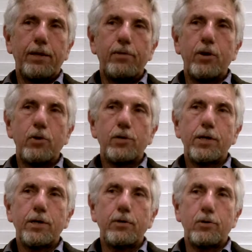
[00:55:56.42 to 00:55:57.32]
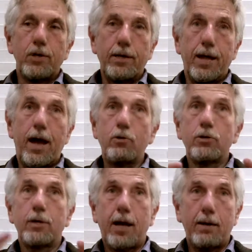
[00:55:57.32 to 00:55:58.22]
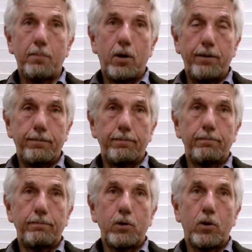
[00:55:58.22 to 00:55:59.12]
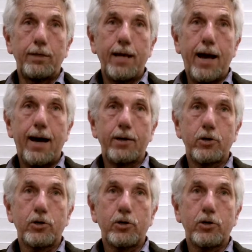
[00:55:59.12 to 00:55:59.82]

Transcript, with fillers: there's an, there's an outer Rahman called the Arsh.